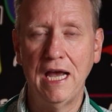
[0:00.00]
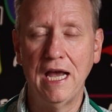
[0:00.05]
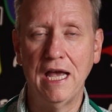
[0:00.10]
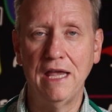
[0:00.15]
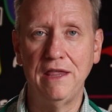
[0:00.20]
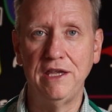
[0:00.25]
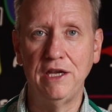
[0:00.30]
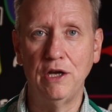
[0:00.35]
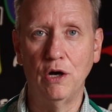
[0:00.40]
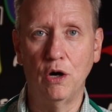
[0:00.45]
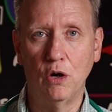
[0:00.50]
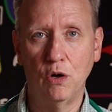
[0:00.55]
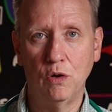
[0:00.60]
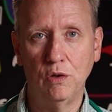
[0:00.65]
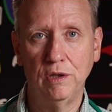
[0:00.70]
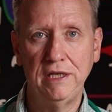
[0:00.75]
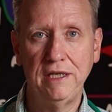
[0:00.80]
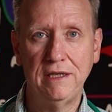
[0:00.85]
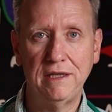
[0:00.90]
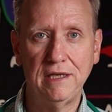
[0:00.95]
And the
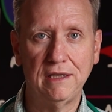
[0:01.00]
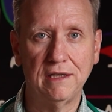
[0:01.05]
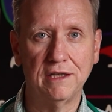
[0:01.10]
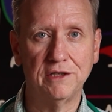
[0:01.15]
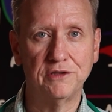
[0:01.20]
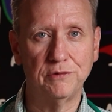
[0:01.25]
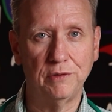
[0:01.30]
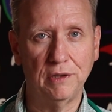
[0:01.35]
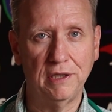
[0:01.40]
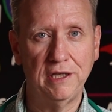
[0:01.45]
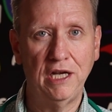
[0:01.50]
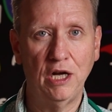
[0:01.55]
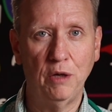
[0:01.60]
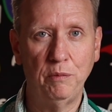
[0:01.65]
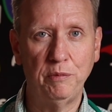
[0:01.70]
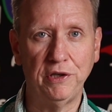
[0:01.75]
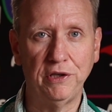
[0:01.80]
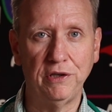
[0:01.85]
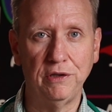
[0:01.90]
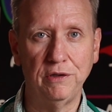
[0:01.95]
only thing that's really
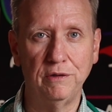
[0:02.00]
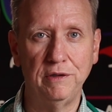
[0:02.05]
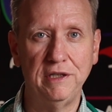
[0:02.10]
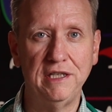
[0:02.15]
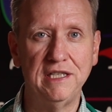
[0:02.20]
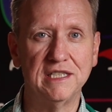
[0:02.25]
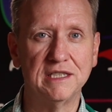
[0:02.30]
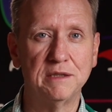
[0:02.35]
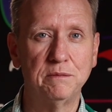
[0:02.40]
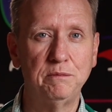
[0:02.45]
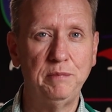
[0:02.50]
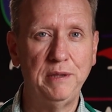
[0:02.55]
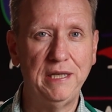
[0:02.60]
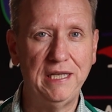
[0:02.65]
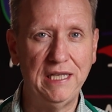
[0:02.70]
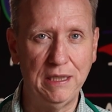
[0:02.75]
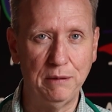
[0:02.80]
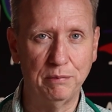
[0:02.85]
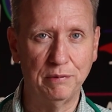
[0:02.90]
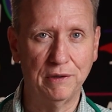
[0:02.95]
helping you is
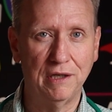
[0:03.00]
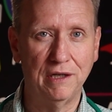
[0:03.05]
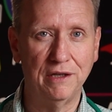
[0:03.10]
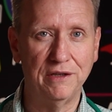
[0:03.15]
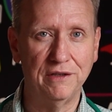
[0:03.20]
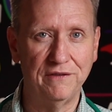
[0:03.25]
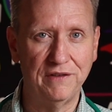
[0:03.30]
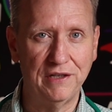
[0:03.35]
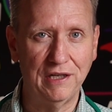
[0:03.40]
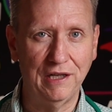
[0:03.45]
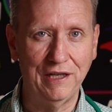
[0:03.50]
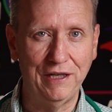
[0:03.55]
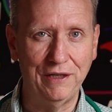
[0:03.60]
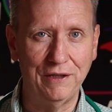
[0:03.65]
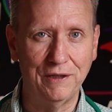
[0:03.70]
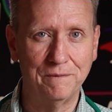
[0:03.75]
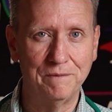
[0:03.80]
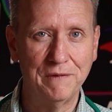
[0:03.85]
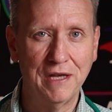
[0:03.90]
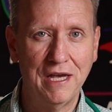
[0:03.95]
PEEP on the
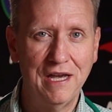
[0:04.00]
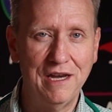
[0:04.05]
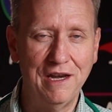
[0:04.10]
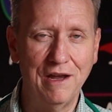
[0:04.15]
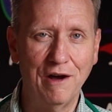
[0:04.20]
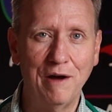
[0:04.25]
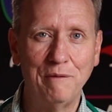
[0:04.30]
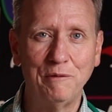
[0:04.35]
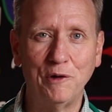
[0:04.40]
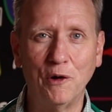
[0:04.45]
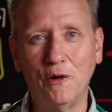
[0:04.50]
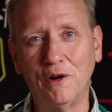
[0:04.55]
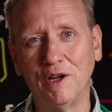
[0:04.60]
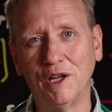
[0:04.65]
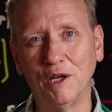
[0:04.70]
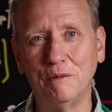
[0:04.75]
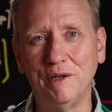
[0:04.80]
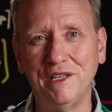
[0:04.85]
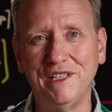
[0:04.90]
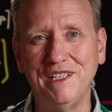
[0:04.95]
ventilator. Now, I'm going a
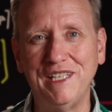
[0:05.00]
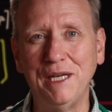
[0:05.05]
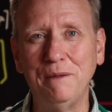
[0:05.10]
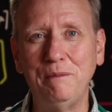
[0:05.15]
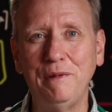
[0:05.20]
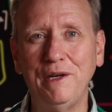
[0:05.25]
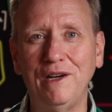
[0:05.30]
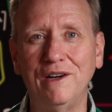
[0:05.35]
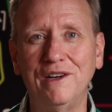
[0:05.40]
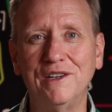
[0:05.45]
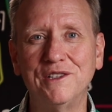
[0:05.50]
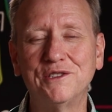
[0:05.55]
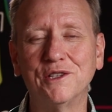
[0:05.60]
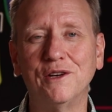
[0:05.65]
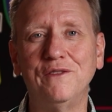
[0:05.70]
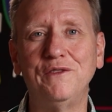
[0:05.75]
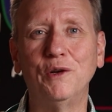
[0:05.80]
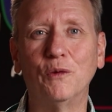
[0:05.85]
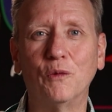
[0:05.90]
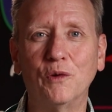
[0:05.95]
little bit deep here, and so
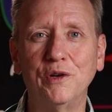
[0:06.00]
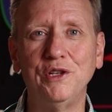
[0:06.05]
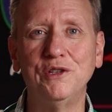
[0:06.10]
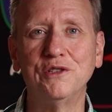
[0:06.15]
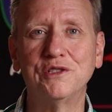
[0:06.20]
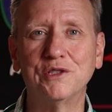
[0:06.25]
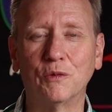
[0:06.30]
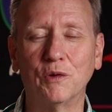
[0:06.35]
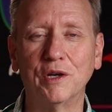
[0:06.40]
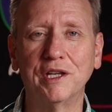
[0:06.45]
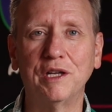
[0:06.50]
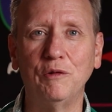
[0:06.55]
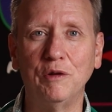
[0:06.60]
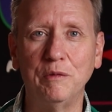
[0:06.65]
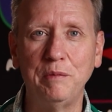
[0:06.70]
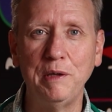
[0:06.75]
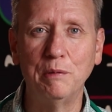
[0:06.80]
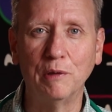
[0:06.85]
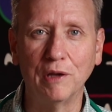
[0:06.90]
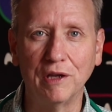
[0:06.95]
if you're used to working
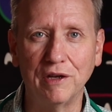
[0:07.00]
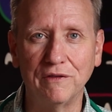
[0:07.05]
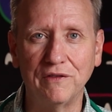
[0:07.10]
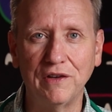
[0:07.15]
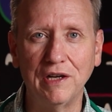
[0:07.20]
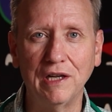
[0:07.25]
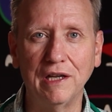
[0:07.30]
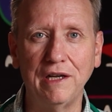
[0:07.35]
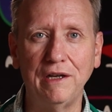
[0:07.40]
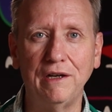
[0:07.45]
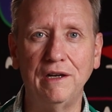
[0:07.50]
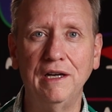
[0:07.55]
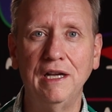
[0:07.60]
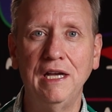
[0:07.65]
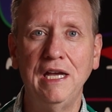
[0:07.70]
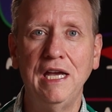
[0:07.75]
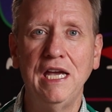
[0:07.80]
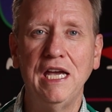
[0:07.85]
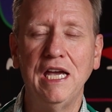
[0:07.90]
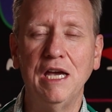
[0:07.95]
with people on a ventilator,
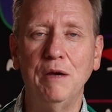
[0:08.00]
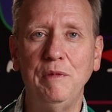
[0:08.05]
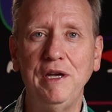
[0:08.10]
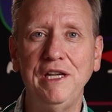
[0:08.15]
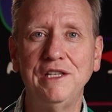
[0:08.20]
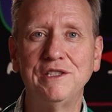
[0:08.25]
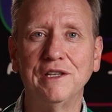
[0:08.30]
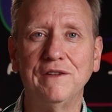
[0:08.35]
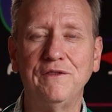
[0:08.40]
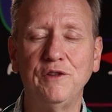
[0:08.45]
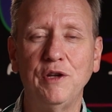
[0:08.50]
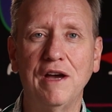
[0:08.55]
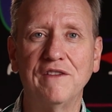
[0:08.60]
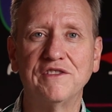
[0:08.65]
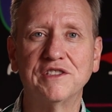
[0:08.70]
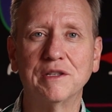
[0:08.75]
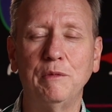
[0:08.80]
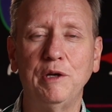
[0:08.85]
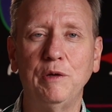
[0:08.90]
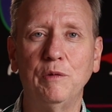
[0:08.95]
it means if you
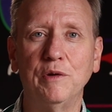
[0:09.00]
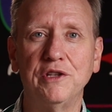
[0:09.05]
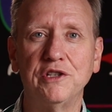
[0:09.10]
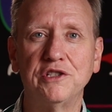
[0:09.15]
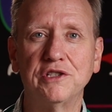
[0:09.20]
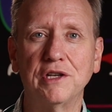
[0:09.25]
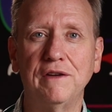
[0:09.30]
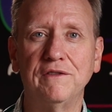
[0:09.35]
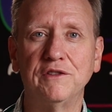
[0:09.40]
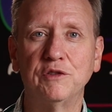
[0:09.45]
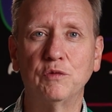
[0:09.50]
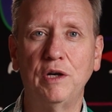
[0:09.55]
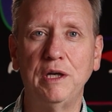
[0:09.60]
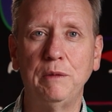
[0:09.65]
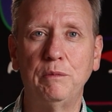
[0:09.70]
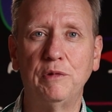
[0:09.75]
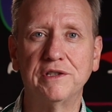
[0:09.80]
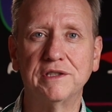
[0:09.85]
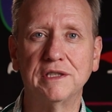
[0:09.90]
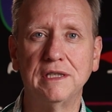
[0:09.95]
have somebody with a shunt of
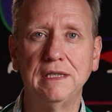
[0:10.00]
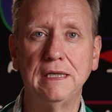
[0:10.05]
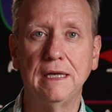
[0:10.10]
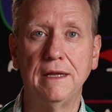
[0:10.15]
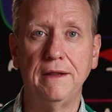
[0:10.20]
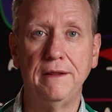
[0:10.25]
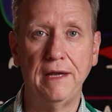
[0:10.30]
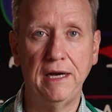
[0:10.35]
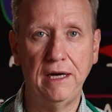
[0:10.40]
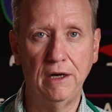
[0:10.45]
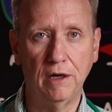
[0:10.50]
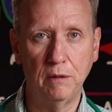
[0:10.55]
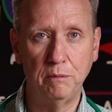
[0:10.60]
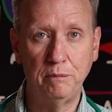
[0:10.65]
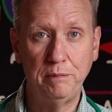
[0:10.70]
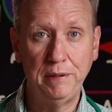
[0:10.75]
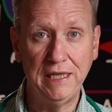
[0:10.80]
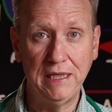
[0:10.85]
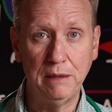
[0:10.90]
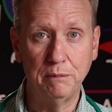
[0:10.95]
20%, they are
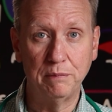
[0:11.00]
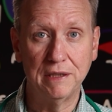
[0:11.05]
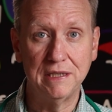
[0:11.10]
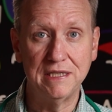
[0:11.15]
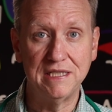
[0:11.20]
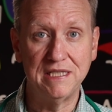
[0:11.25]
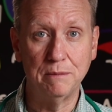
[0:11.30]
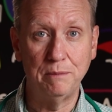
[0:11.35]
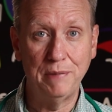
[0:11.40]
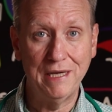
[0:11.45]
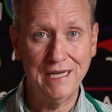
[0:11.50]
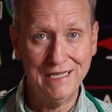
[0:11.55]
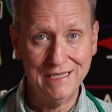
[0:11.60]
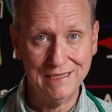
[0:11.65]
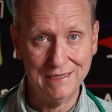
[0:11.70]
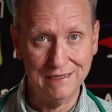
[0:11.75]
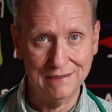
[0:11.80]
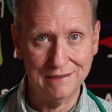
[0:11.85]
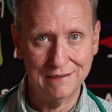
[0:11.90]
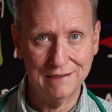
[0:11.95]
PEEP
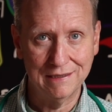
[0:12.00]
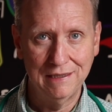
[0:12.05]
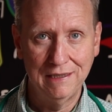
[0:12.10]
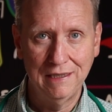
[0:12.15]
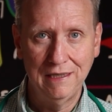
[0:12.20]
dependent.